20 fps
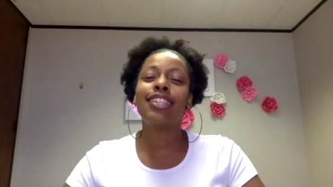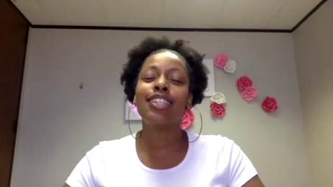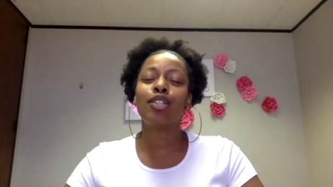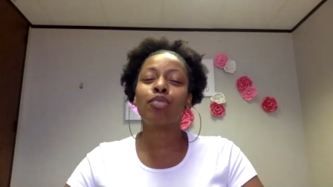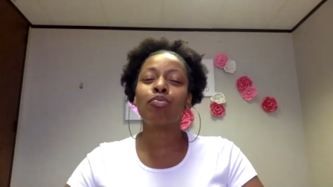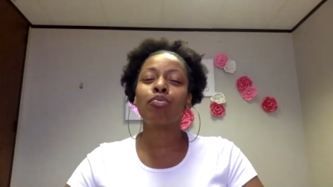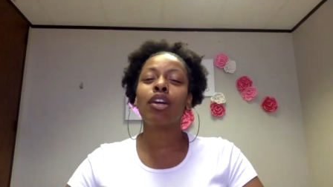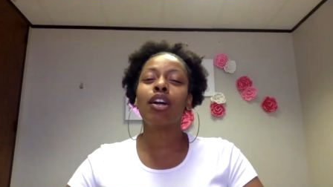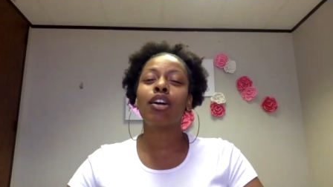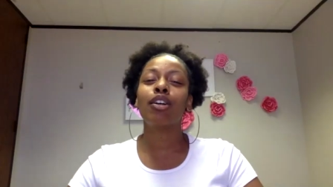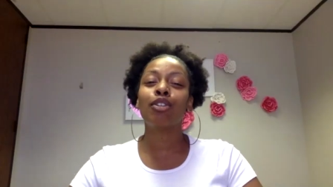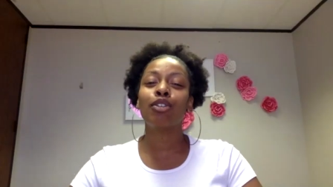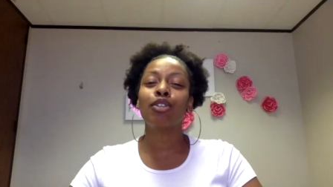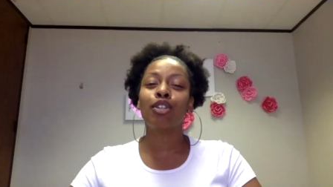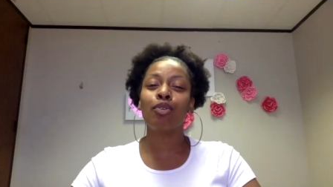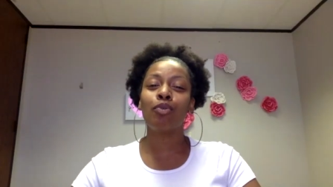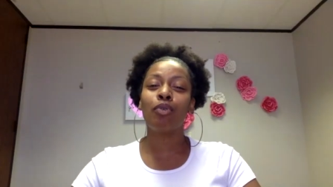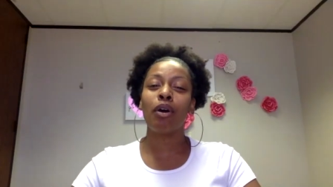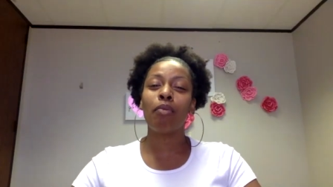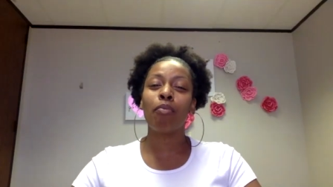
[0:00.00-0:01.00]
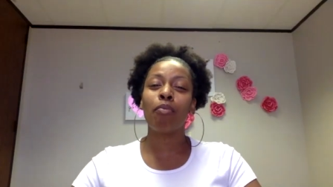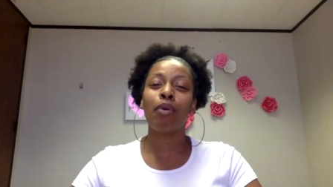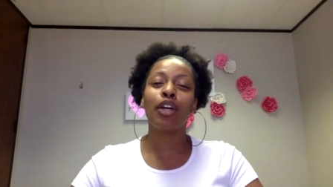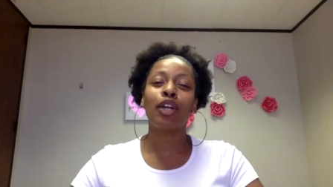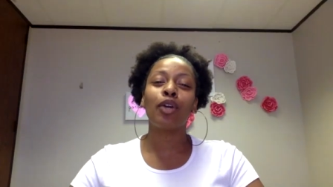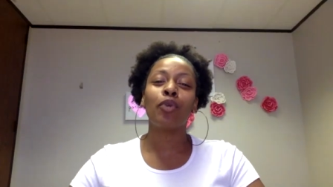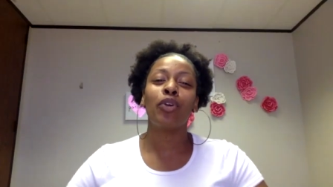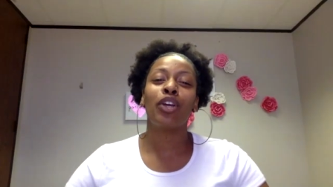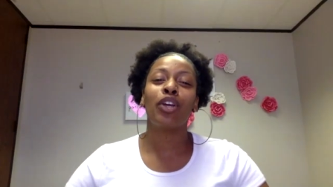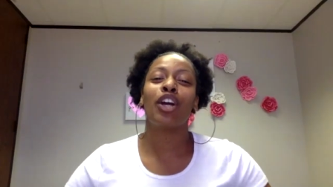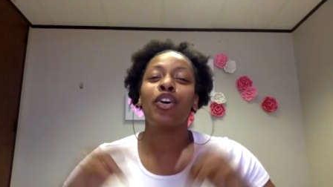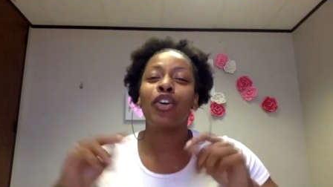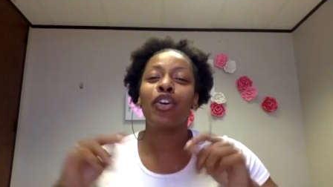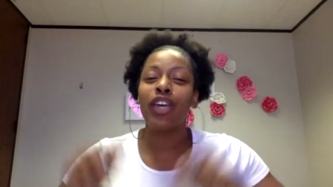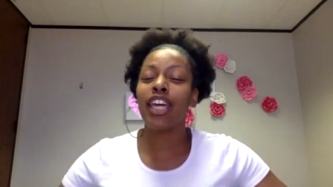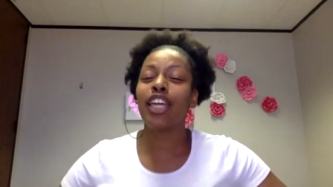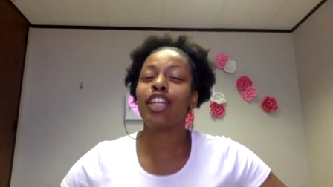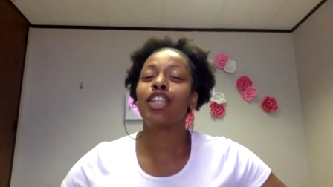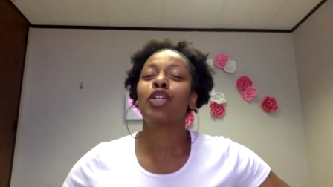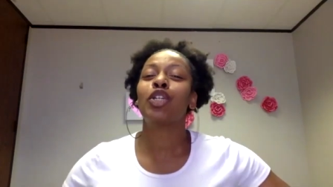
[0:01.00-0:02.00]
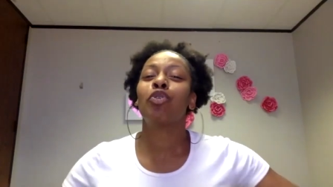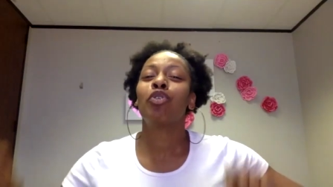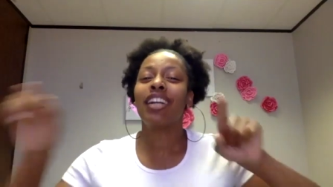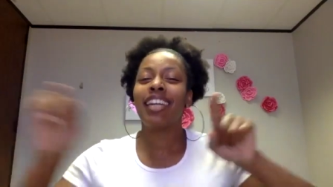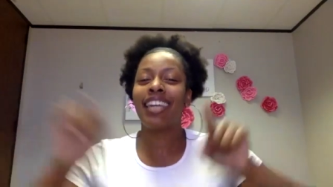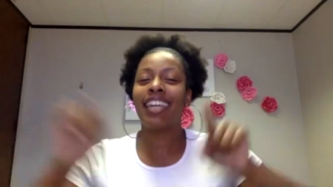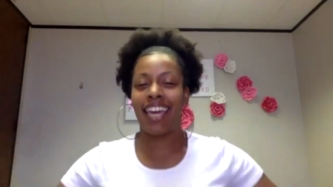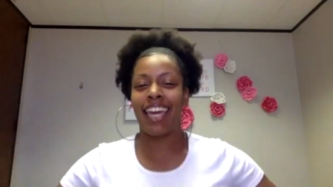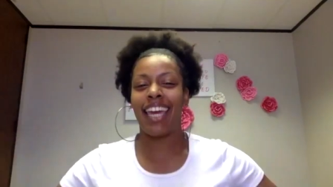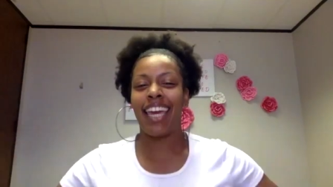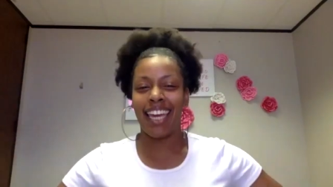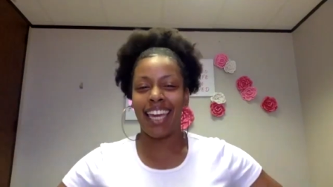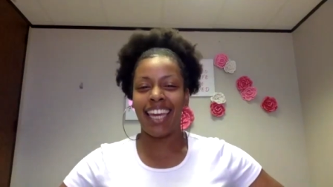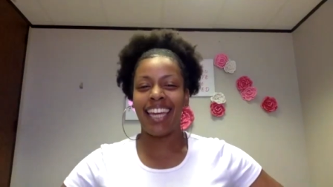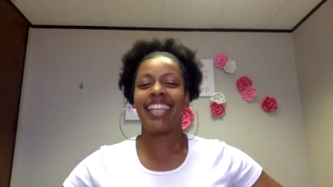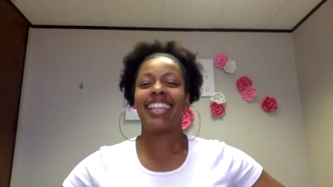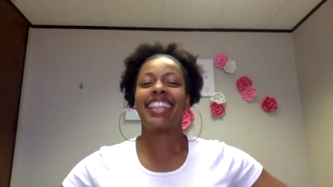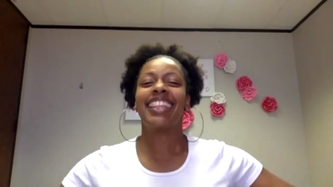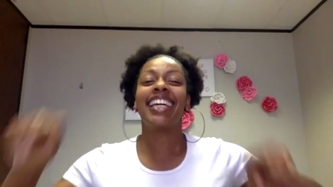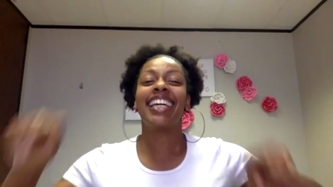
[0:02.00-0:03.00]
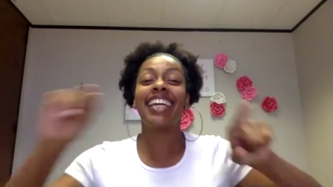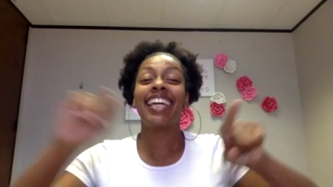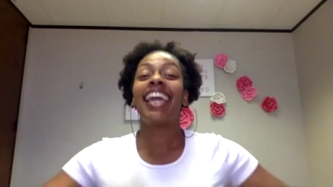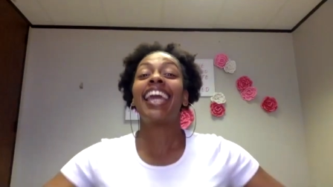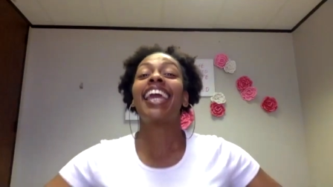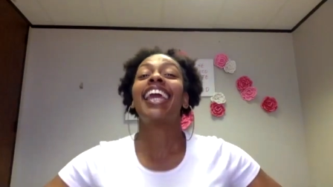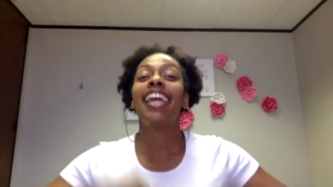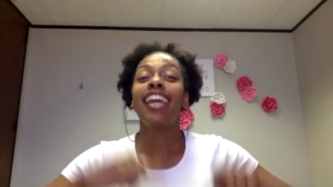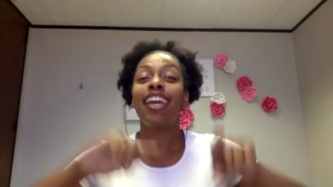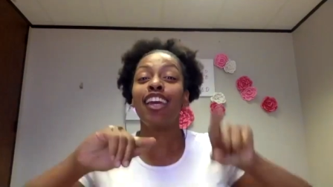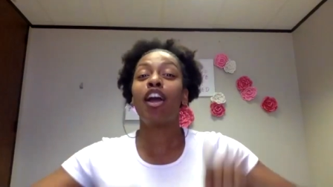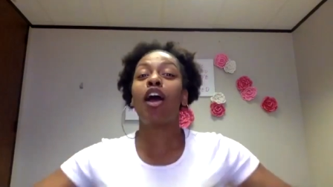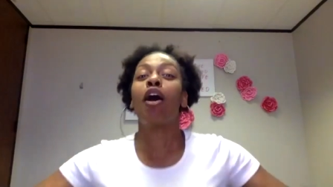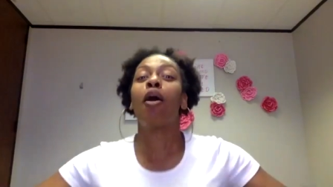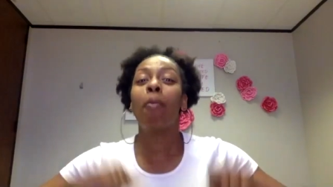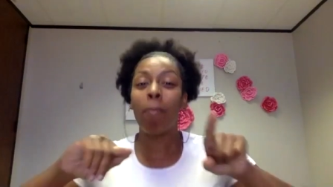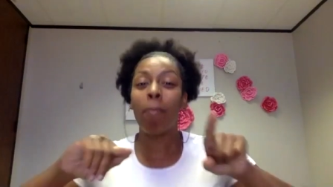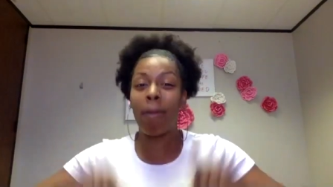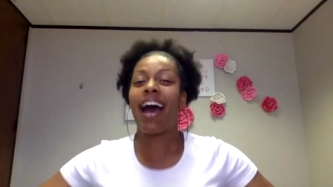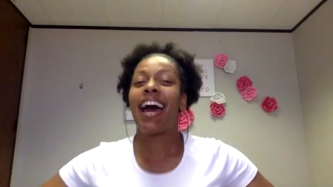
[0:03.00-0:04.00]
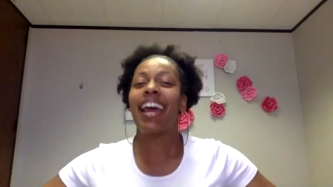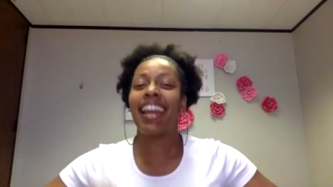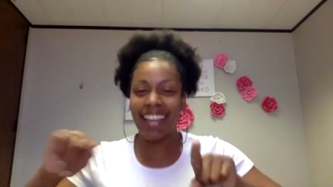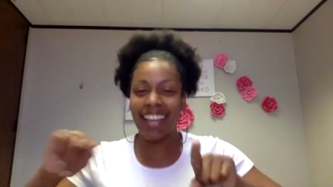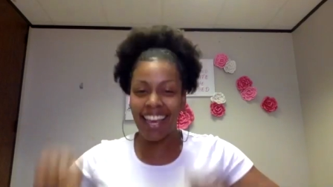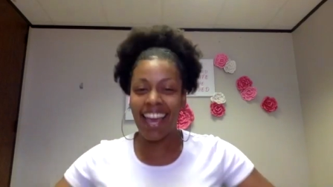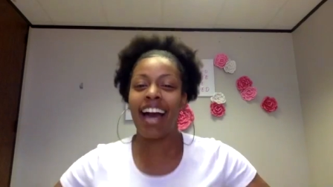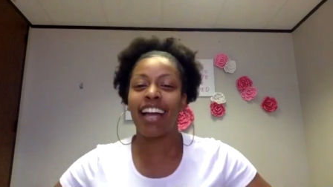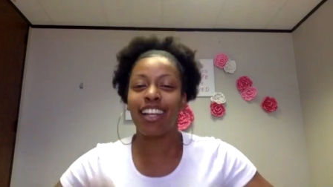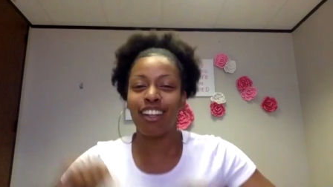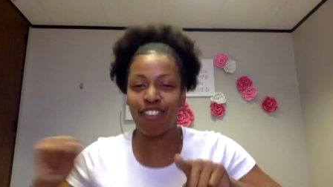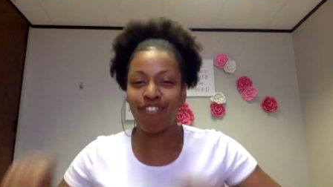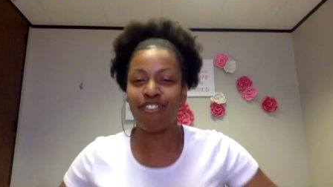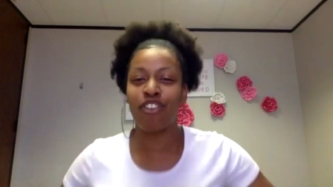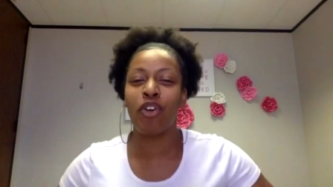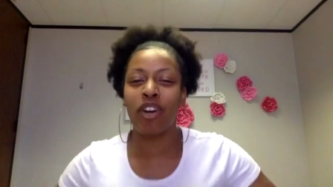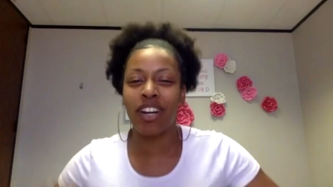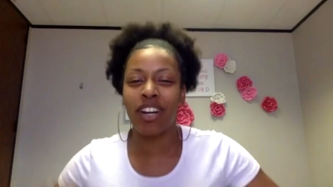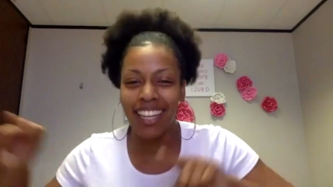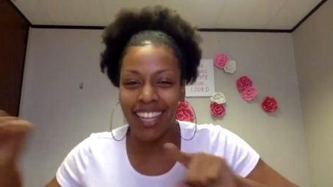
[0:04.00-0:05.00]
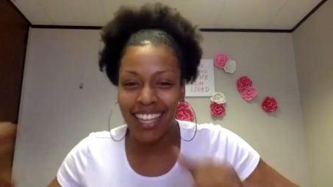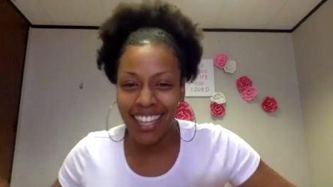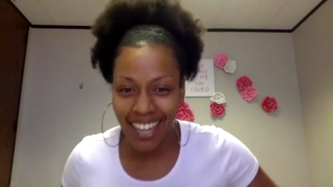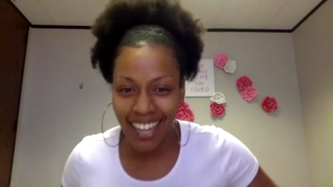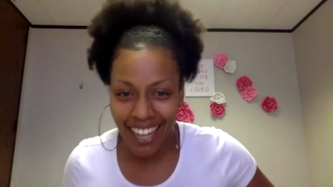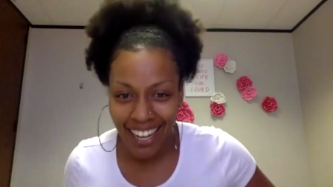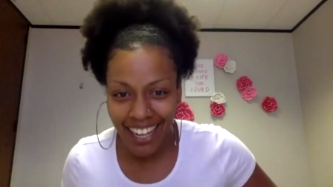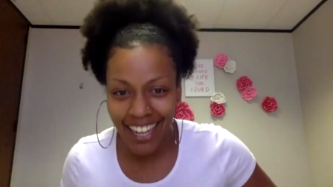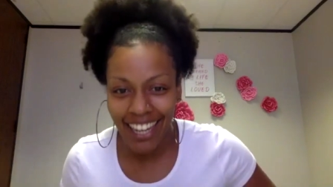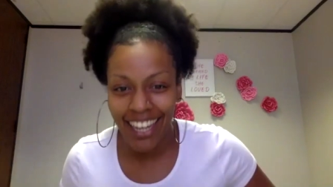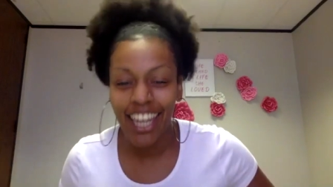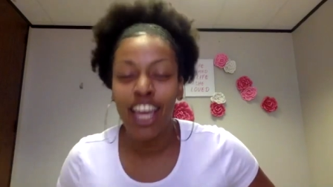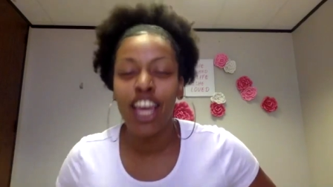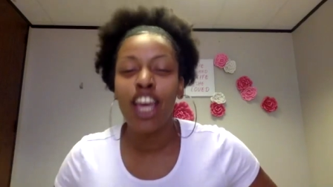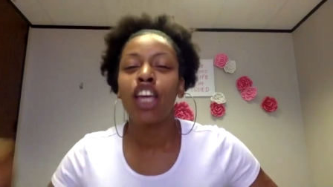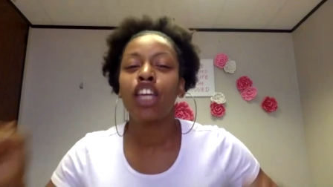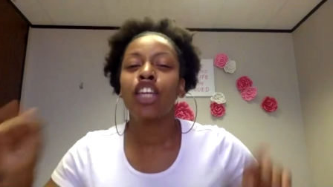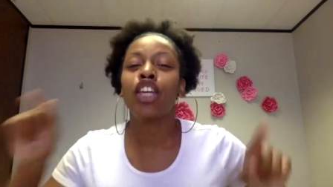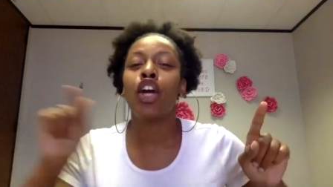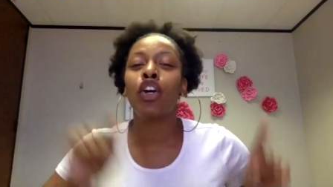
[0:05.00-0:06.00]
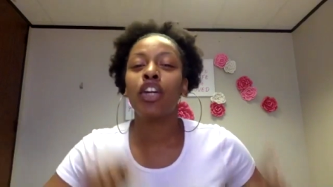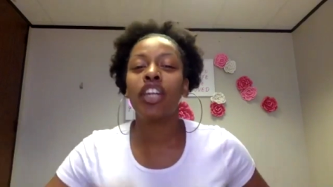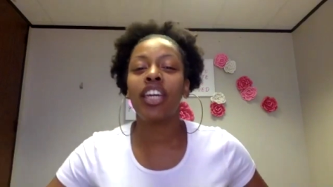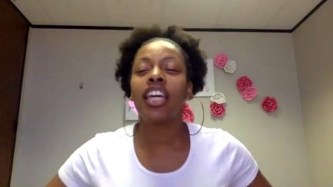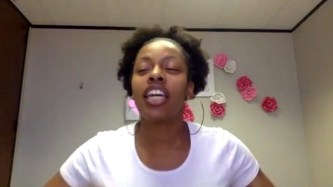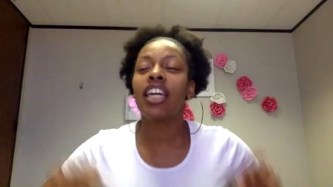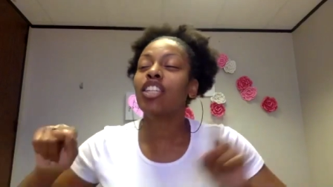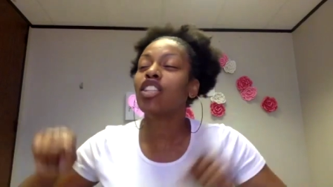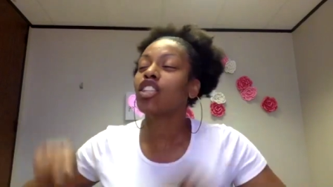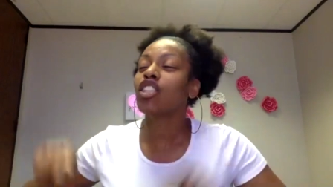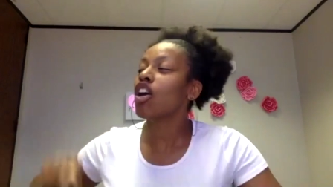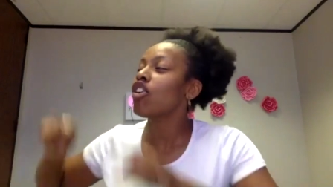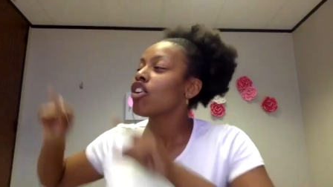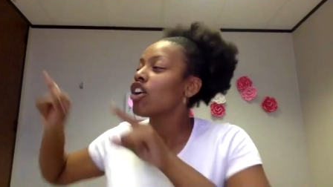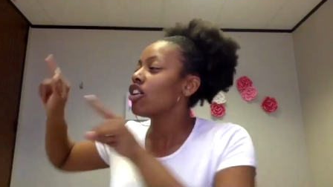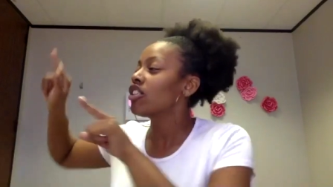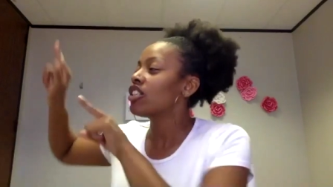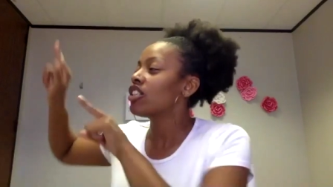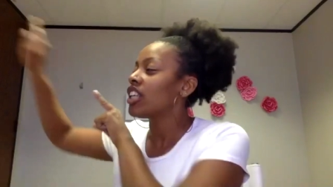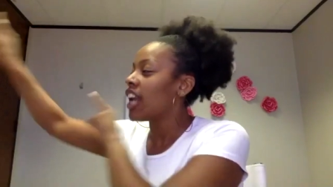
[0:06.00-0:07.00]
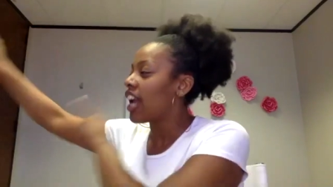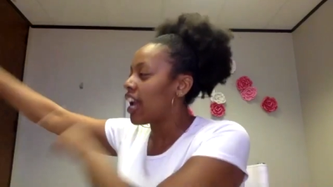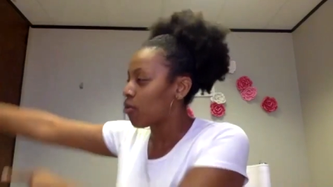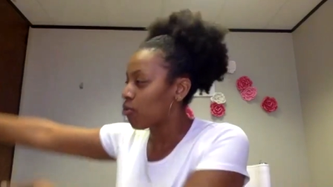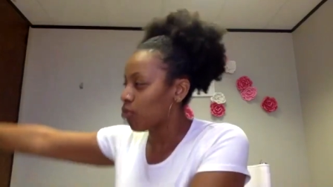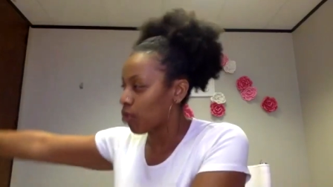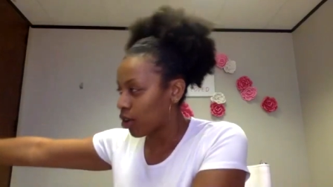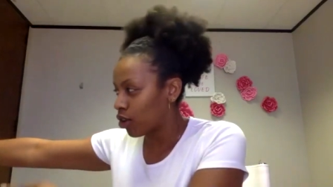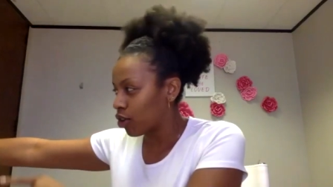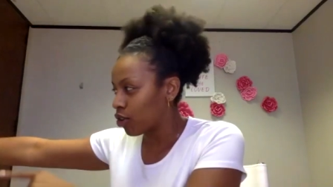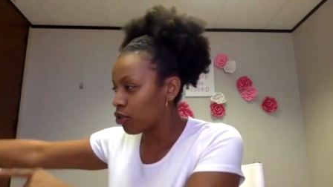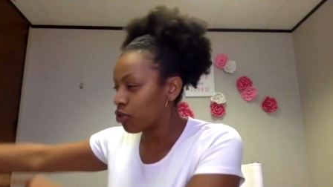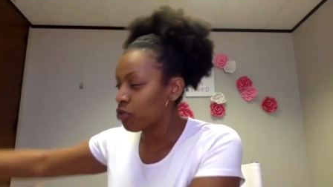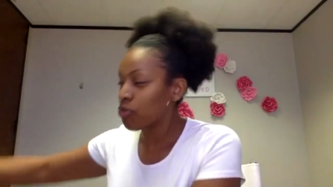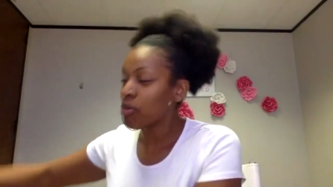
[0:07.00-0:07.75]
since we're gonna do you one better, we're gonna get you a king. The king gonna buy the California king. Your kids gonna go to their room,